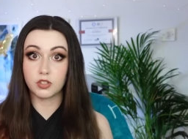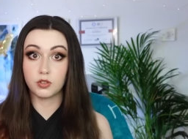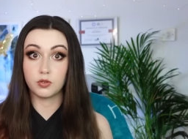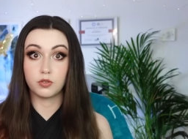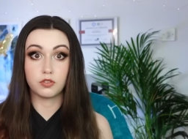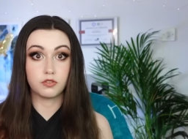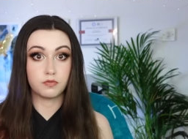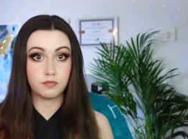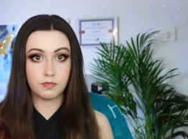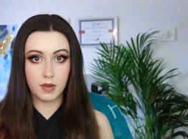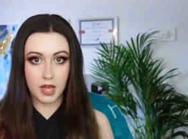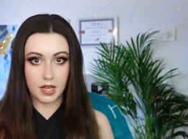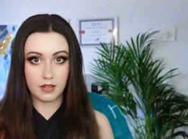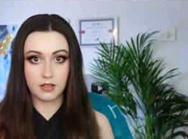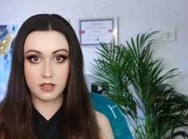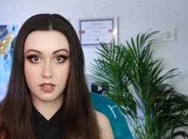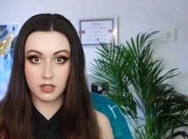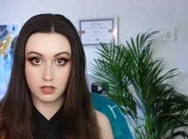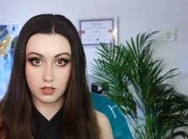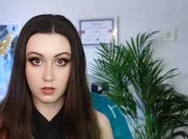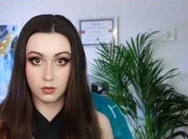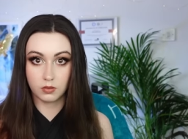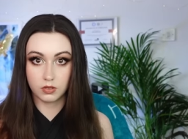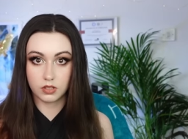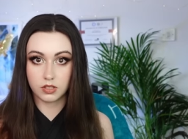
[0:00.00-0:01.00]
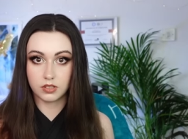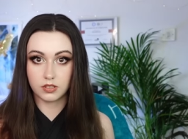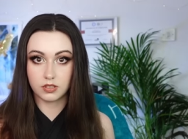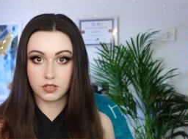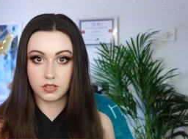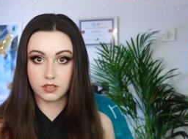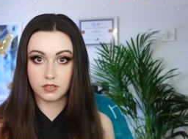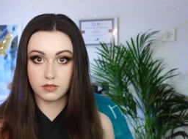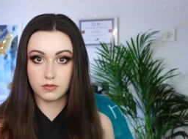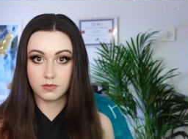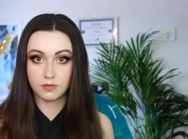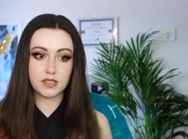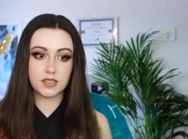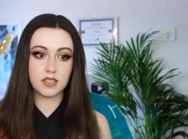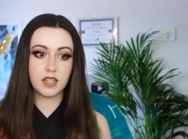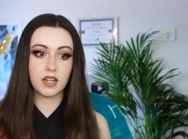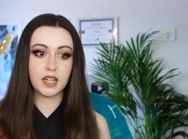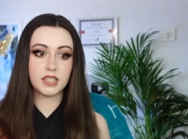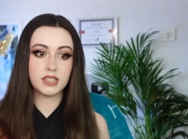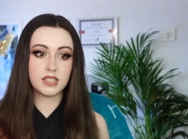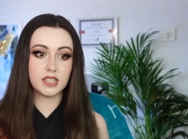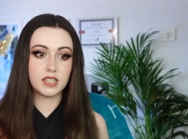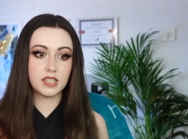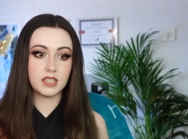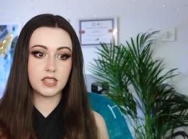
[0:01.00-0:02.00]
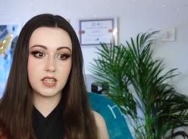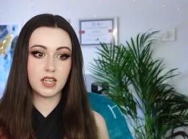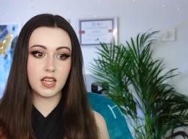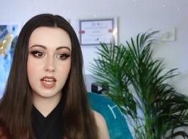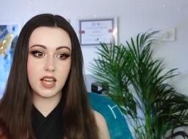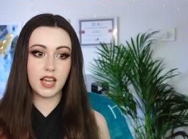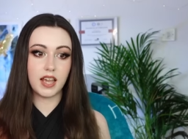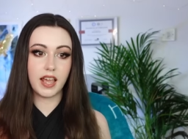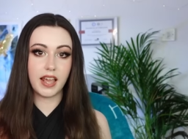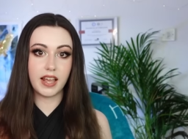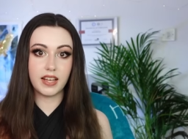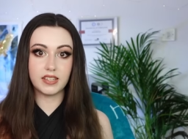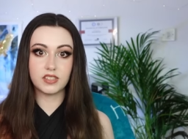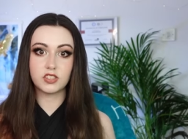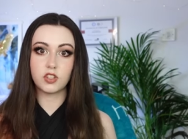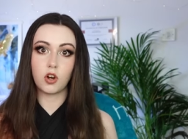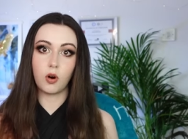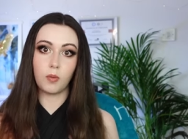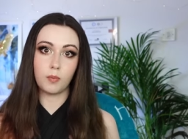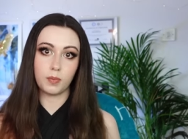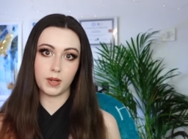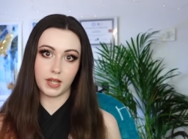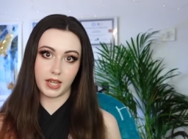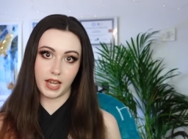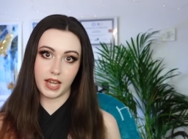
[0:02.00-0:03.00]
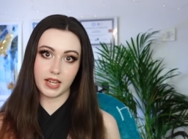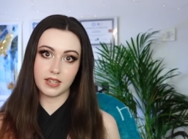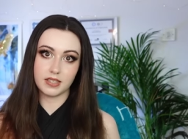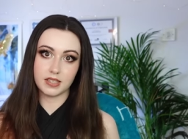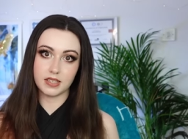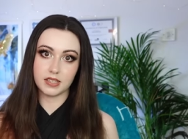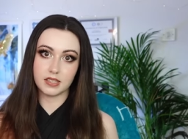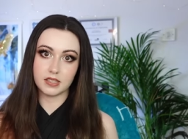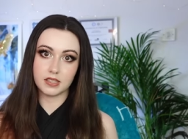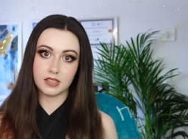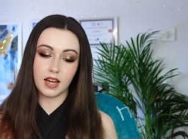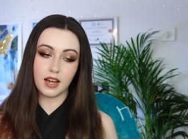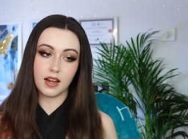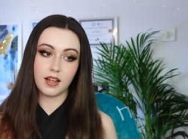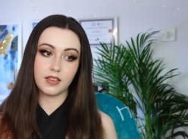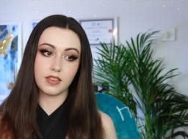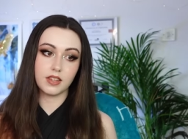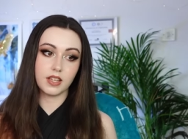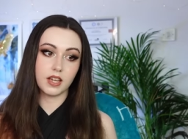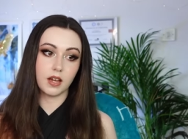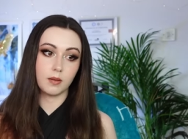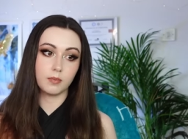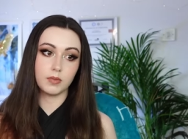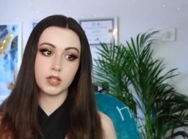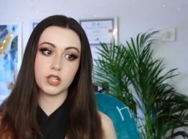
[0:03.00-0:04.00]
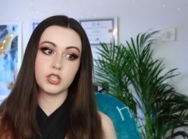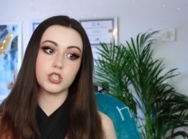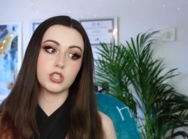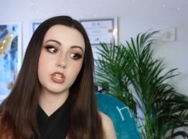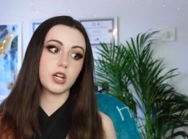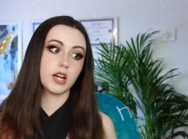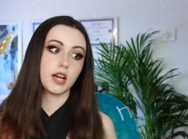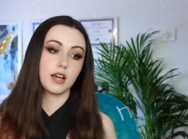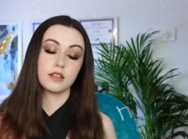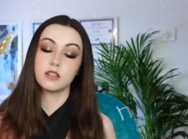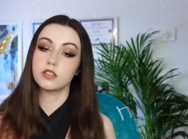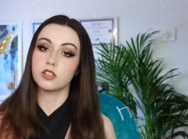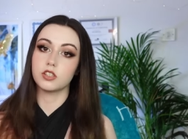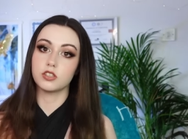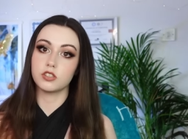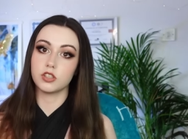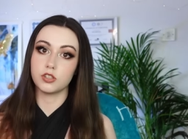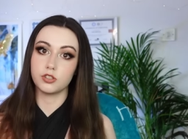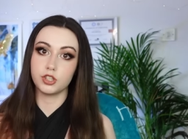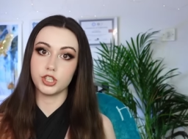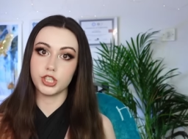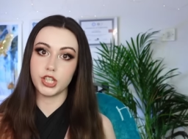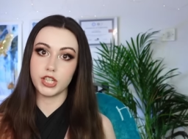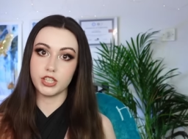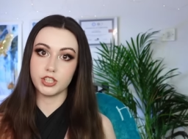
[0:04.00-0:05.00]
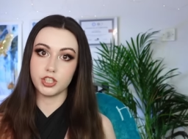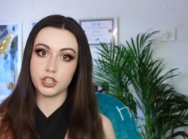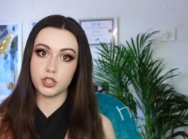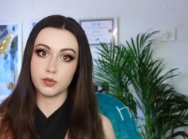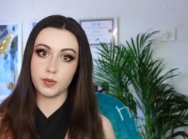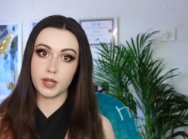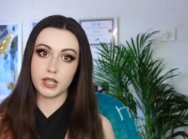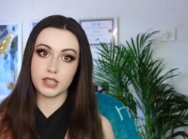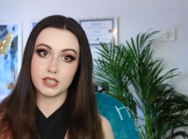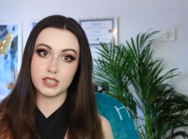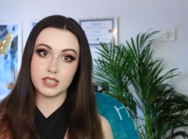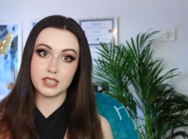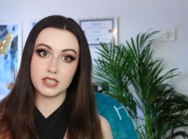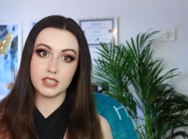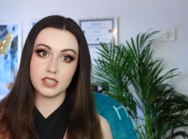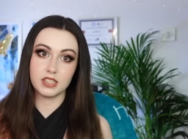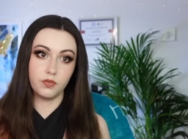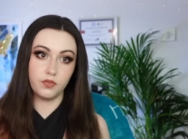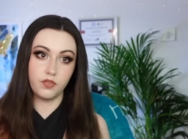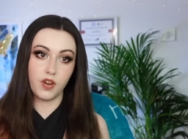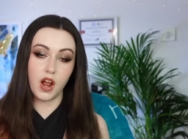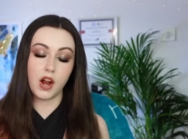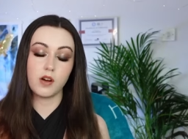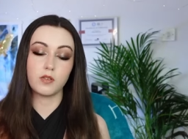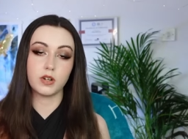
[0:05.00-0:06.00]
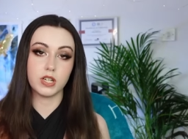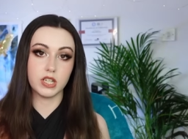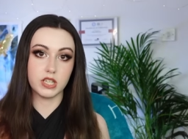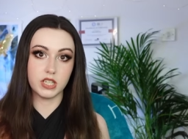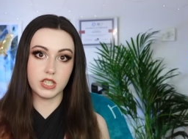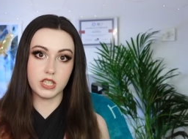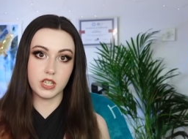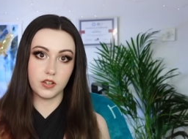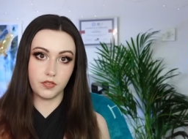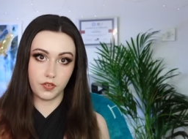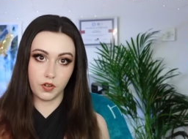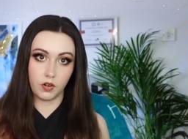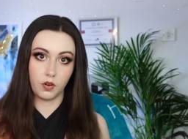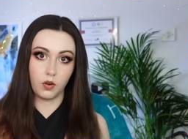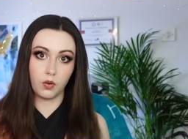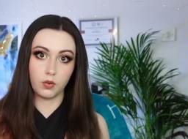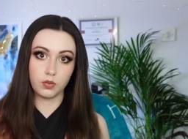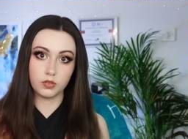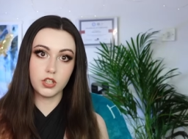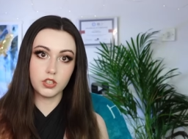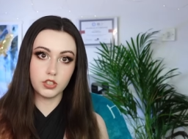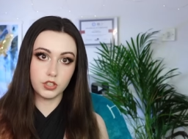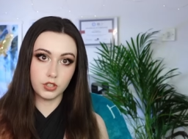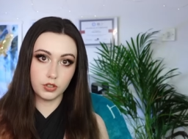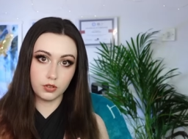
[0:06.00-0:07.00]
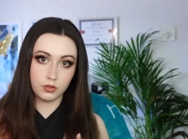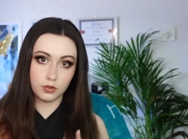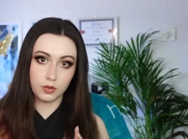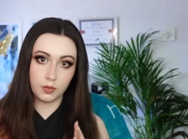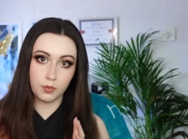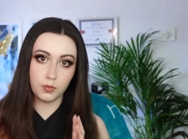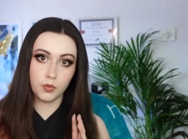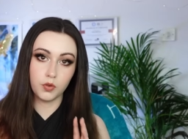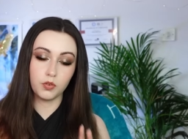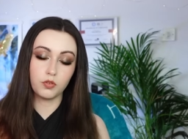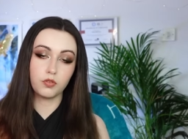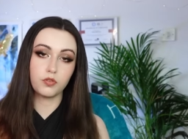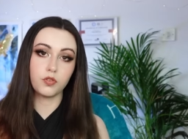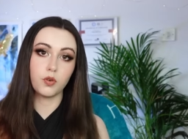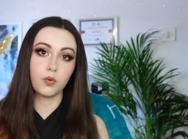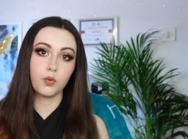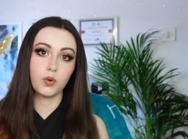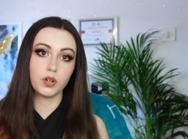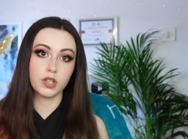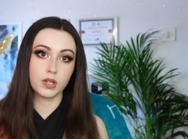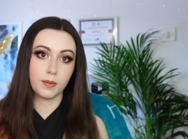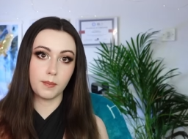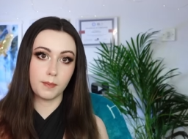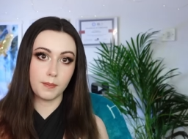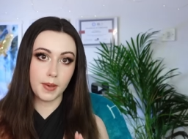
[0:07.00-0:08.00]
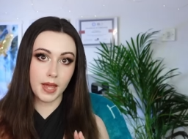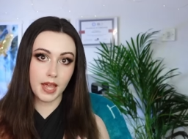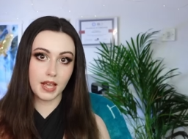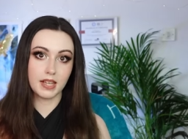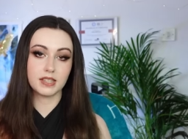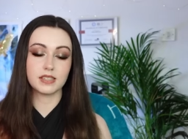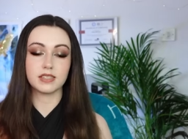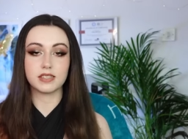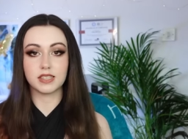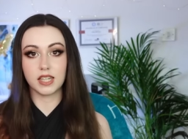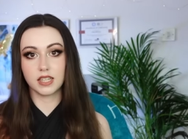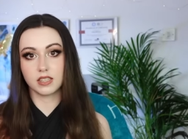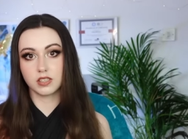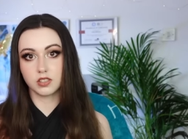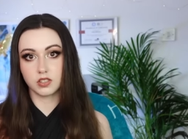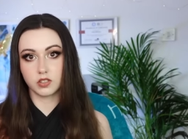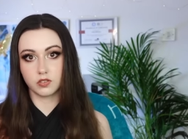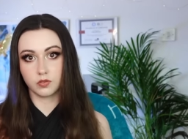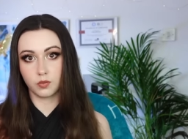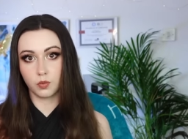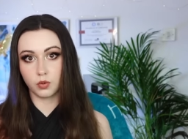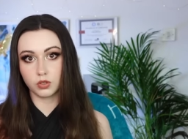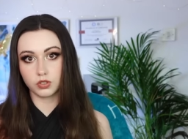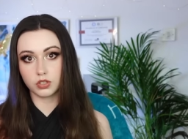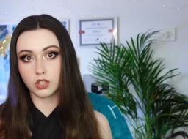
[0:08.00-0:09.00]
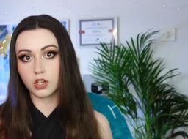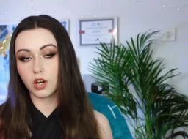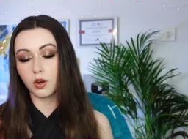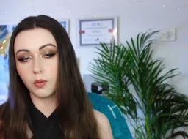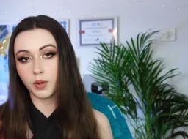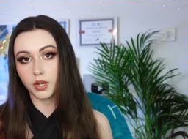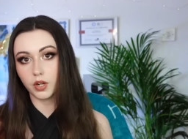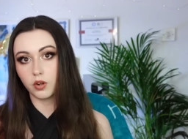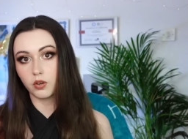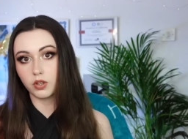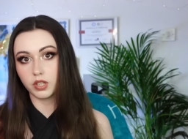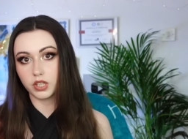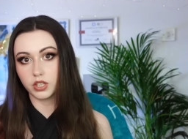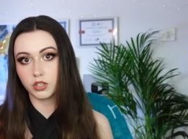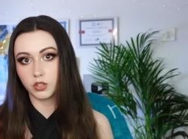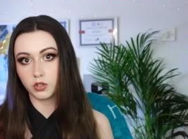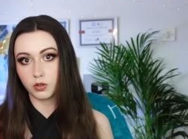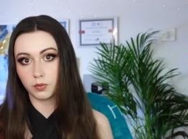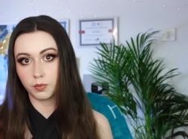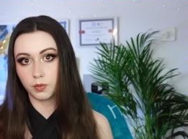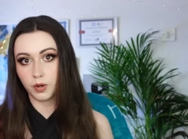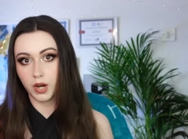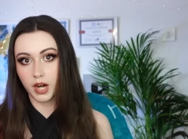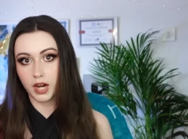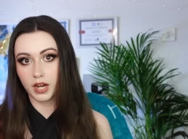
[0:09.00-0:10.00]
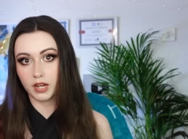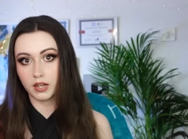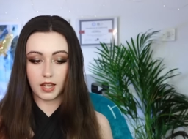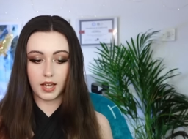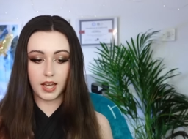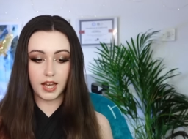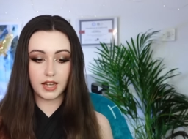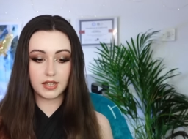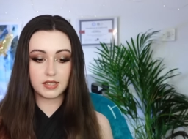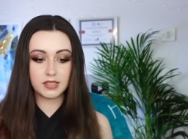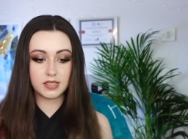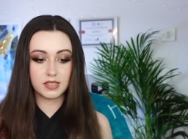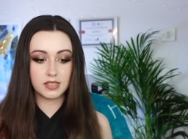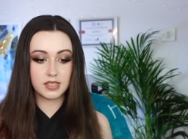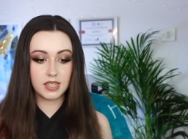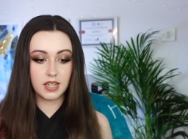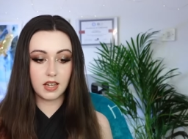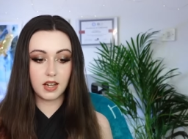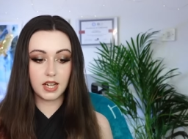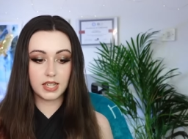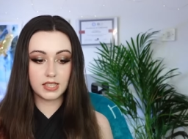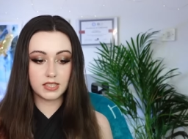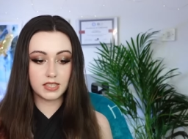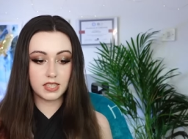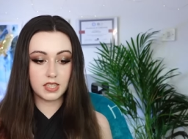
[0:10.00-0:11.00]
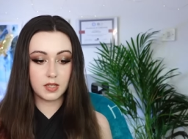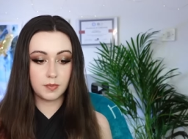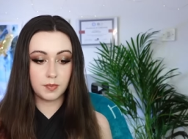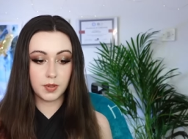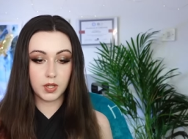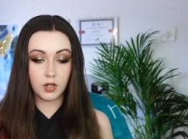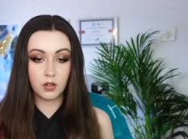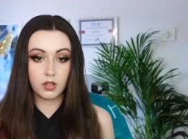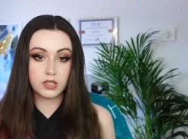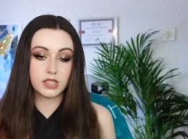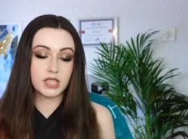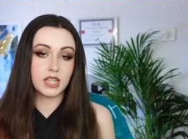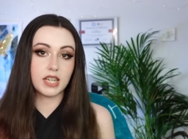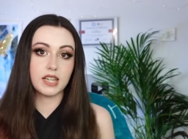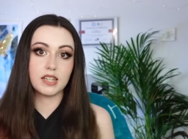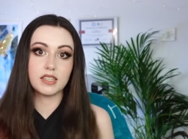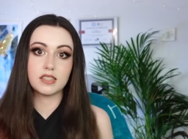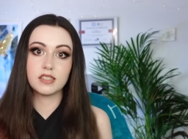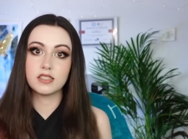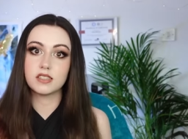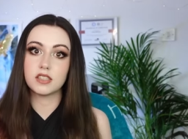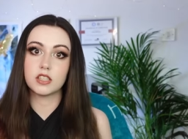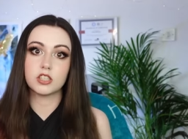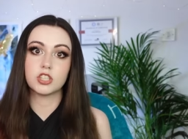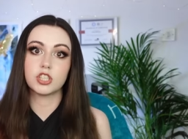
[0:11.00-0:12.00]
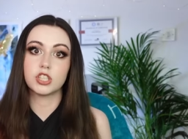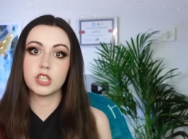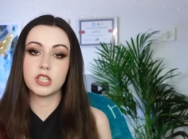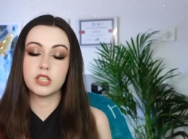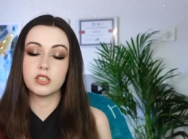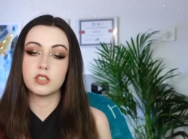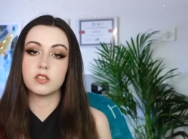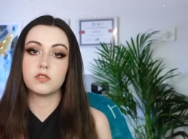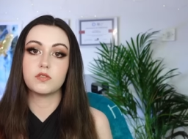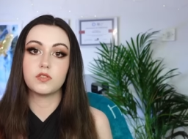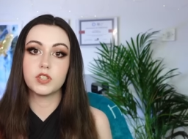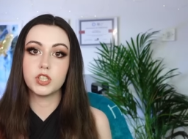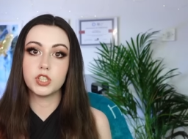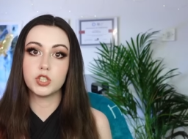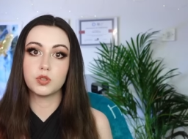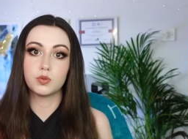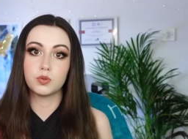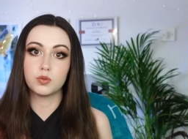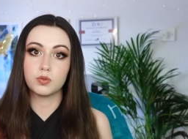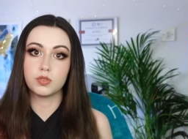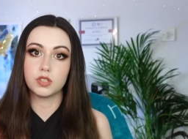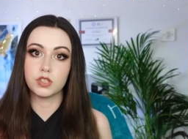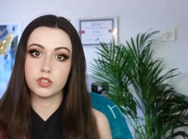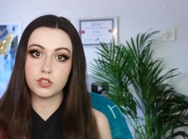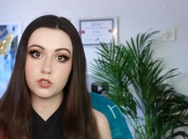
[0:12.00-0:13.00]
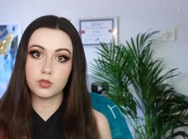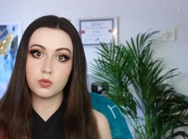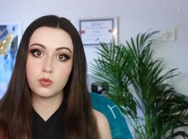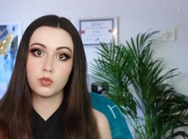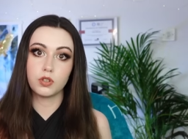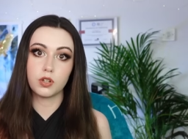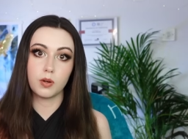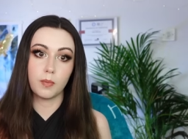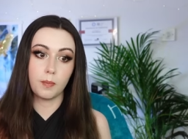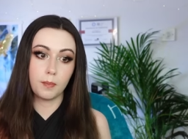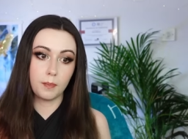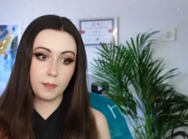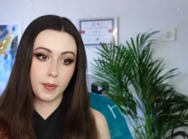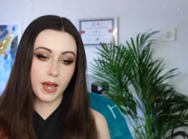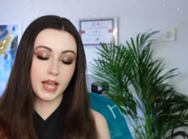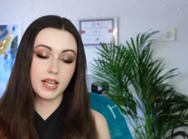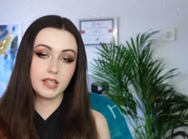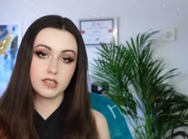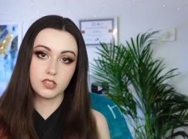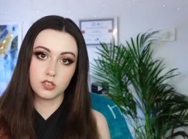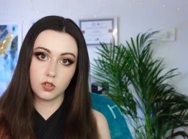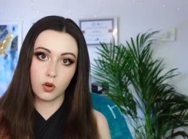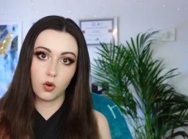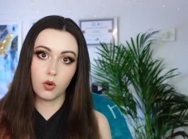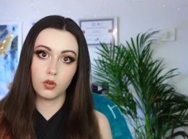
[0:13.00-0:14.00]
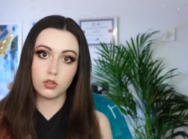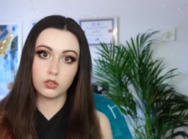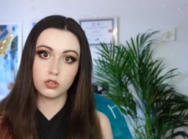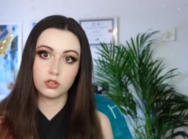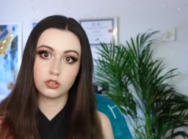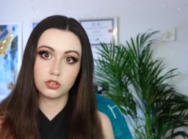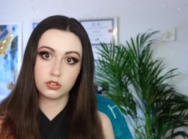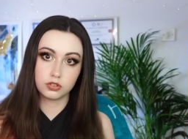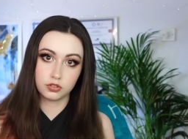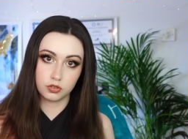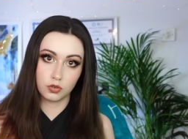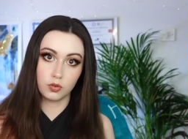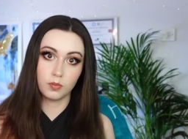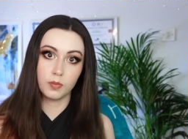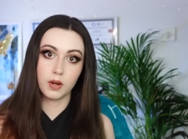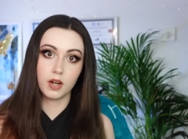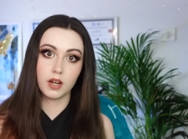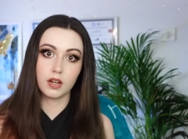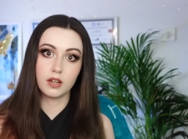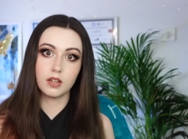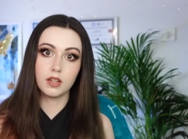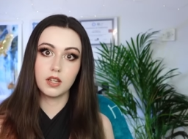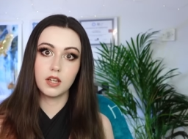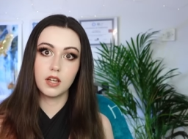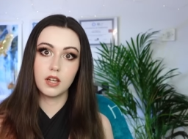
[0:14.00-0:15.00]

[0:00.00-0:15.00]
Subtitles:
who have met these alters. DID is complicated, and the amnesia and the dissociation makes it very difficult to move forward and make sense of what's going on in your brain. And DID, because it is such an individual disorder based on trauma,